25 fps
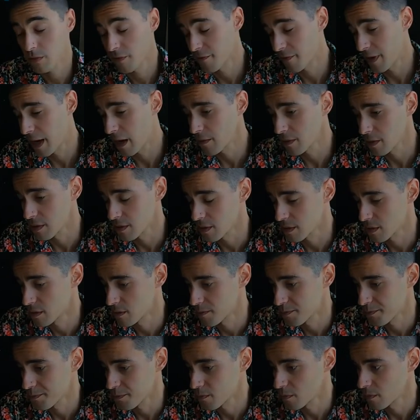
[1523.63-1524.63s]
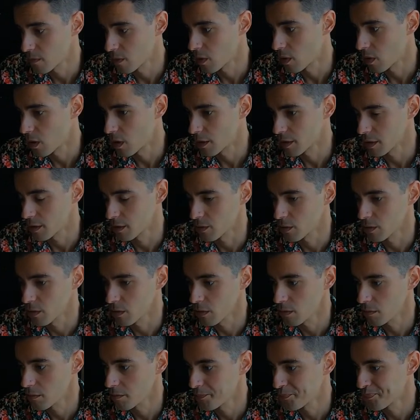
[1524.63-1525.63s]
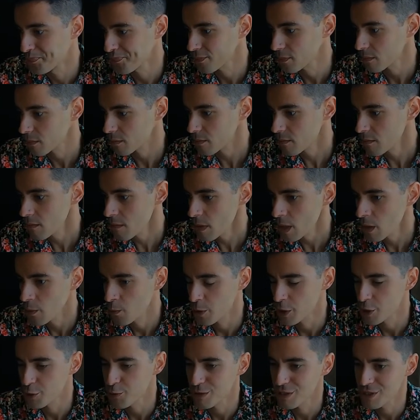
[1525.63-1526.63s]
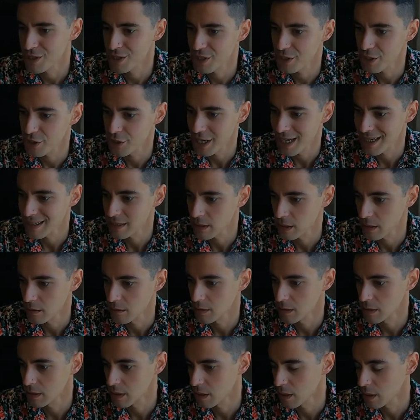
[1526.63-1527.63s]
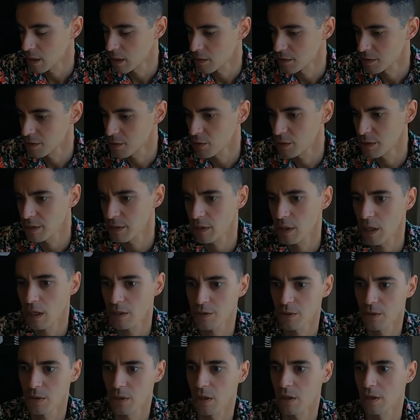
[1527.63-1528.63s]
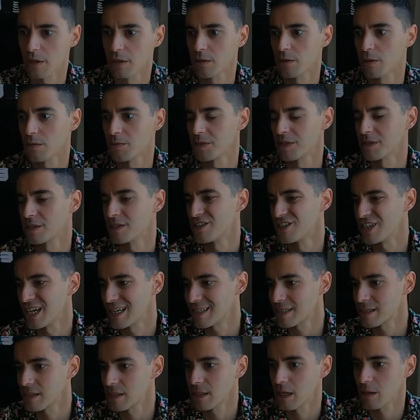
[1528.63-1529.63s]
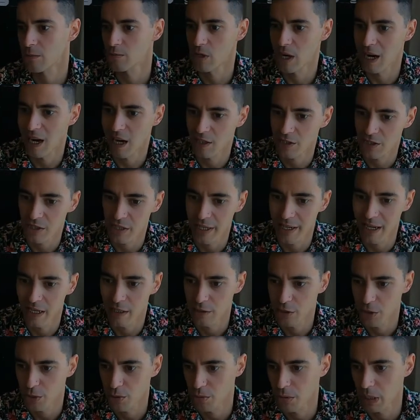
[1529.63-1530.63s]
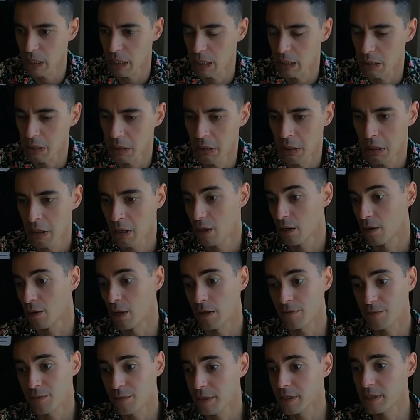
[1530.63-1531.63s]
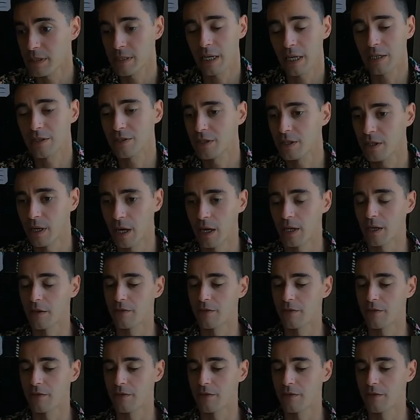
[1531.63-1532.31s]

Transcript: Found this article which was suggesting, it was a sociological article, was suggesting that we're actually entering, or everybody's actually kind